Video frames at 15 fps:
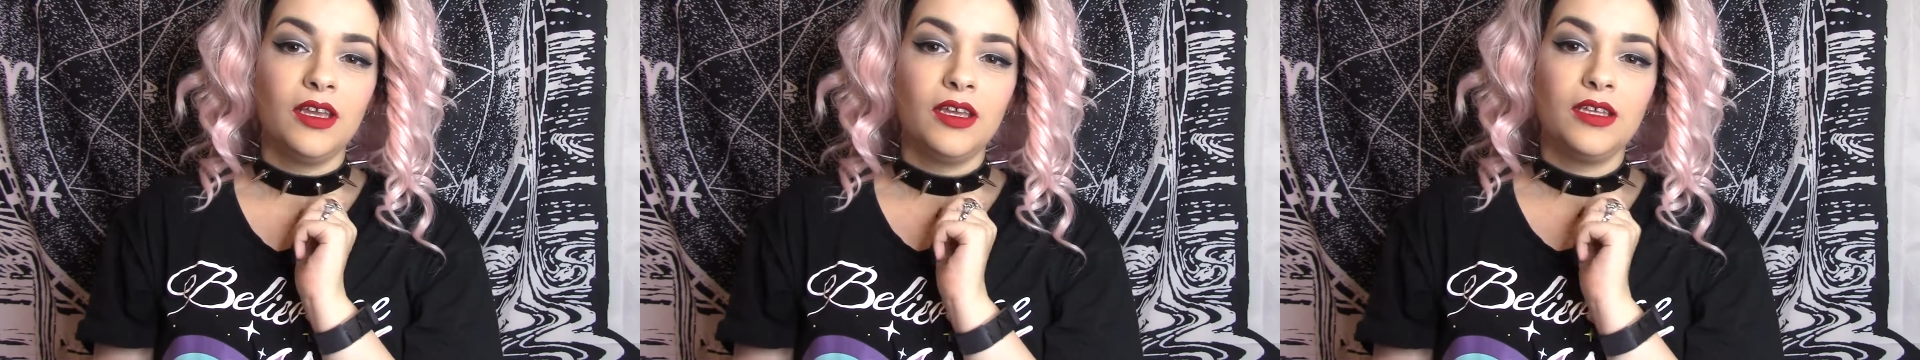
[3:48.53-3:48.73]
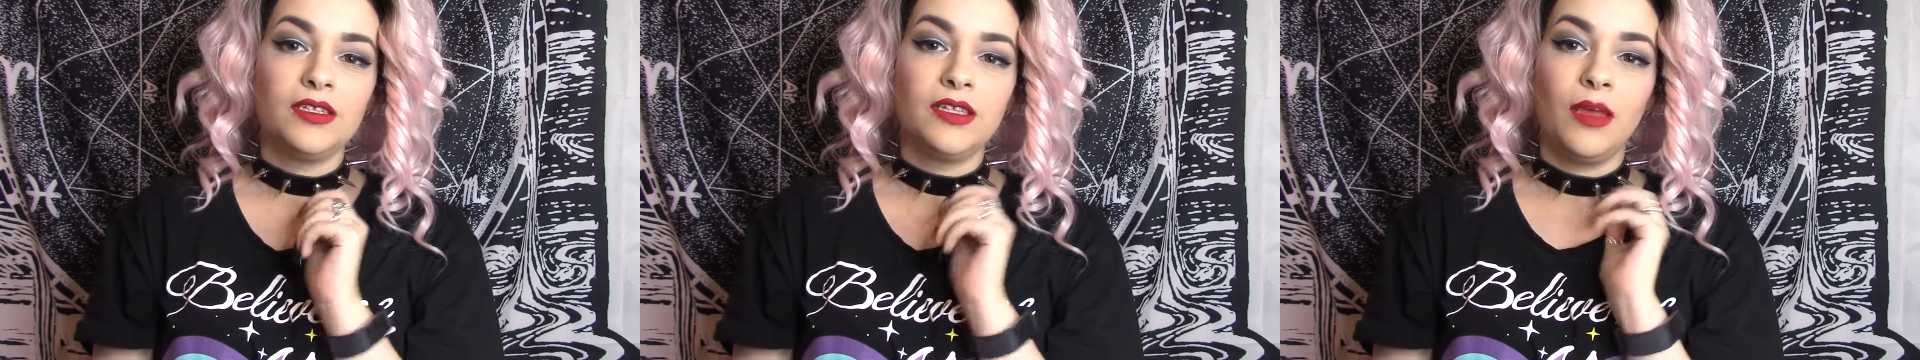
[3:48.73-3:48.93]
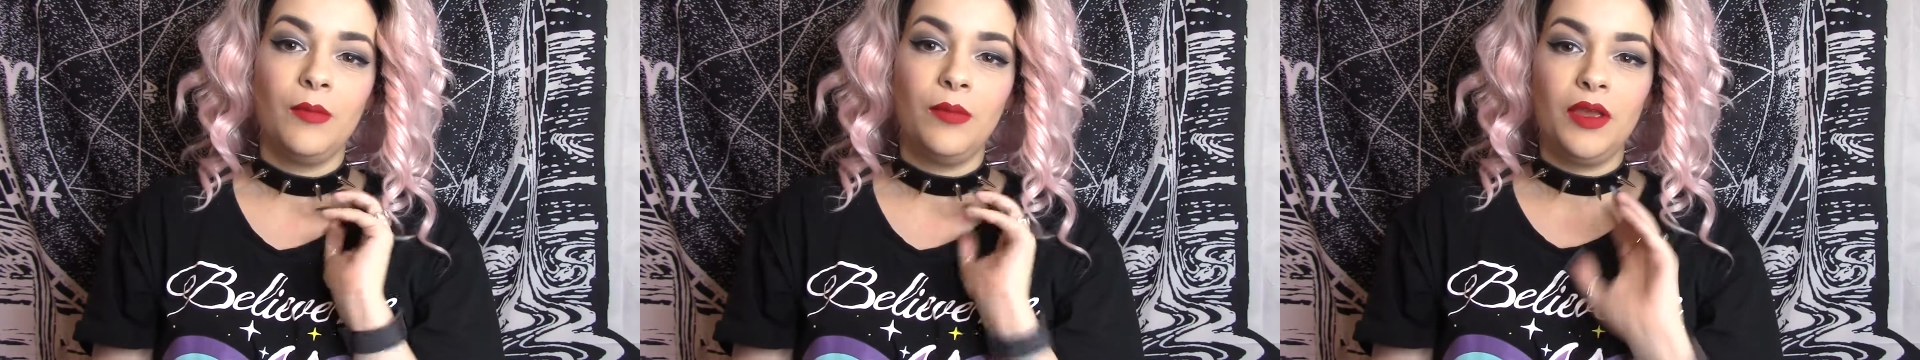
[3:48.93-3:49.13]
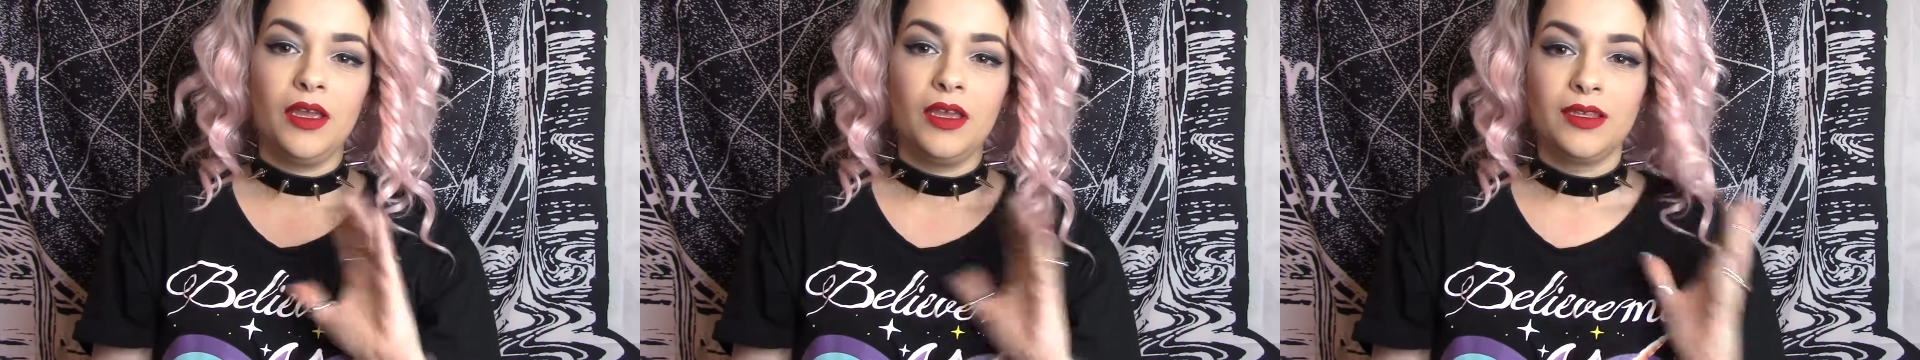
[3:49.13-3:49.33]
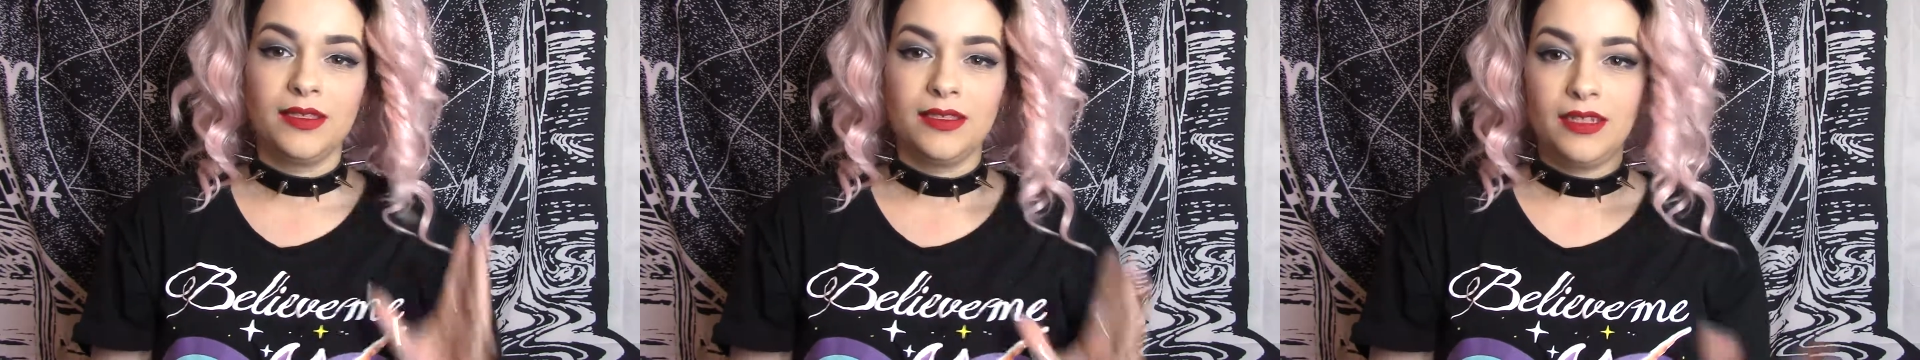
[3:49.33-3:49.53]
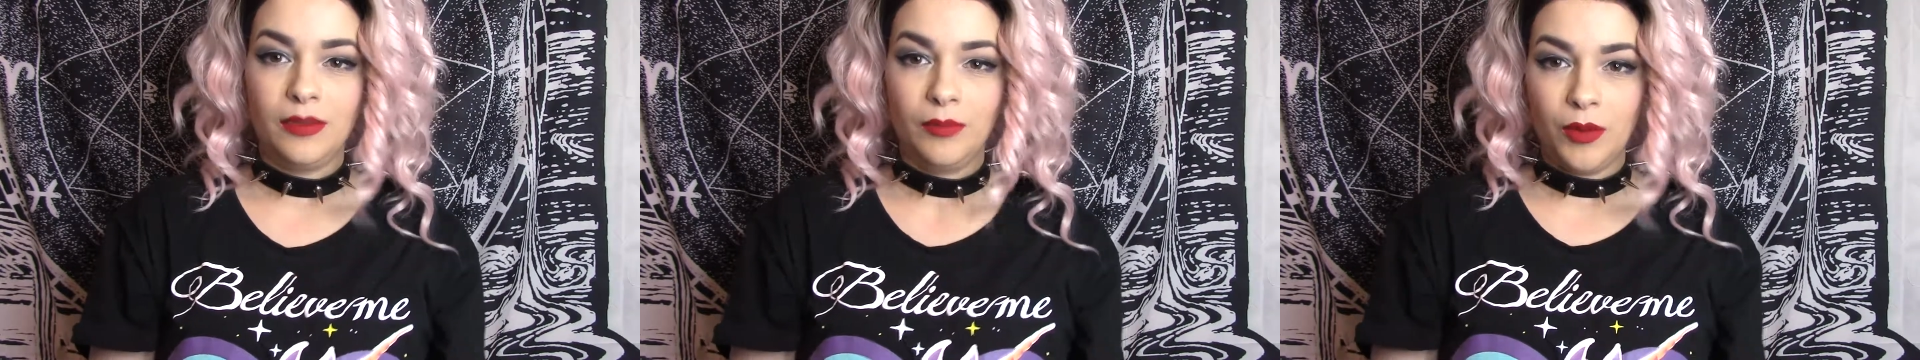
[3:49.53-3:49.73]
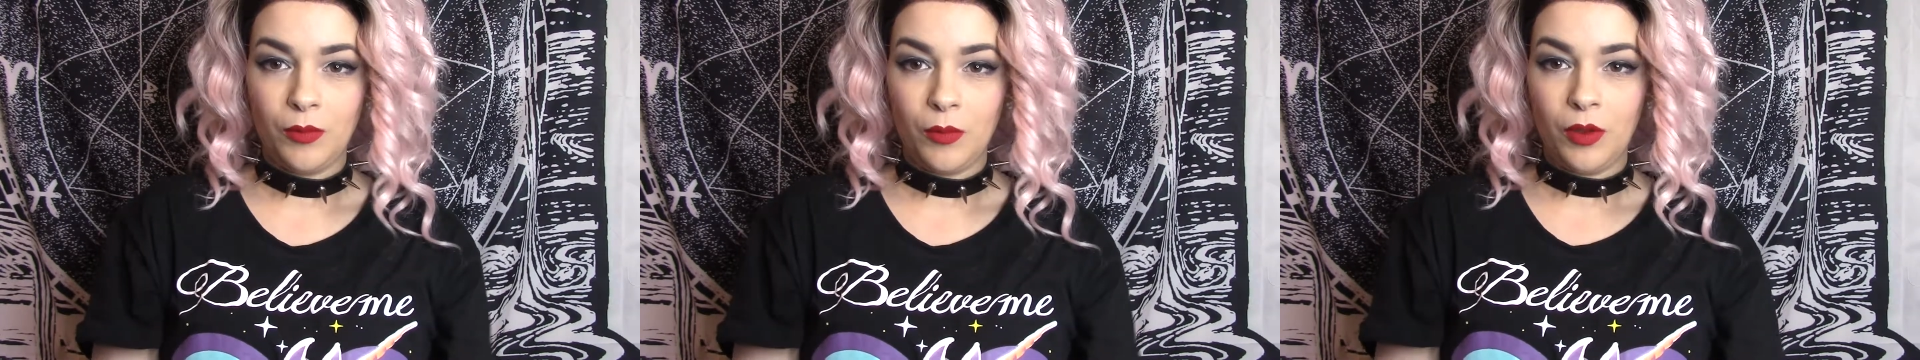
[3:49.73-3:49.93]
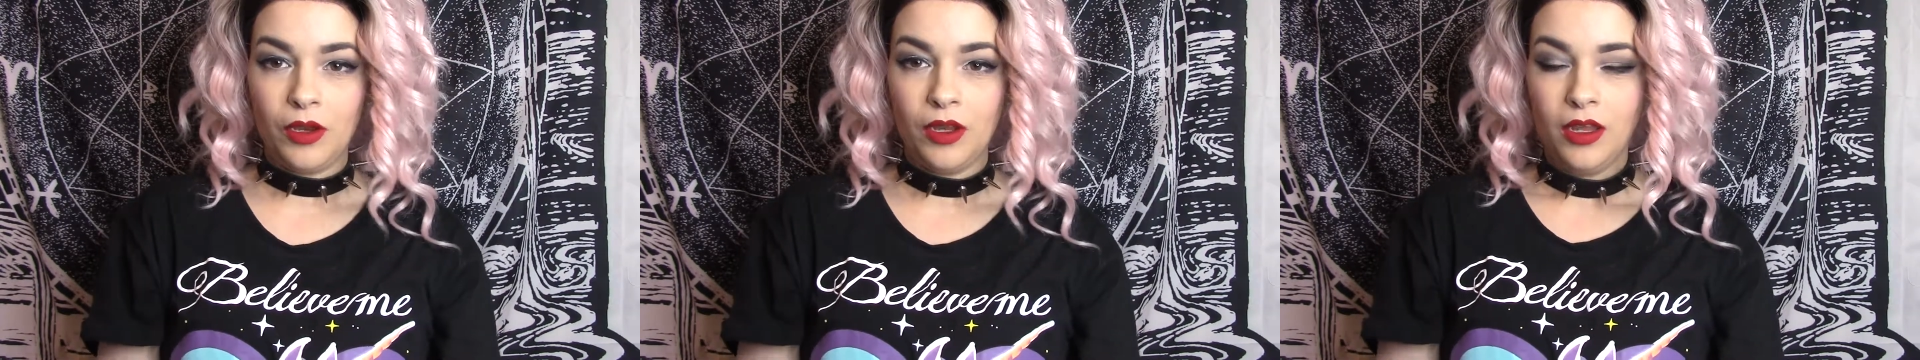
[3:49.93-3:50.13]
is a big statement
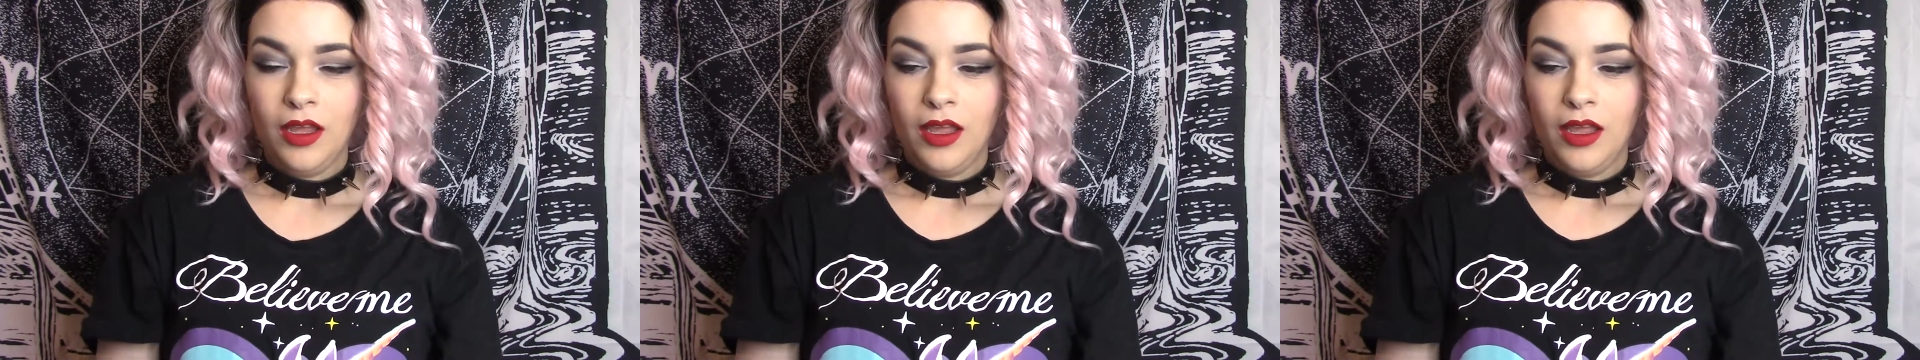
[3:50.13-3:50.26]
one,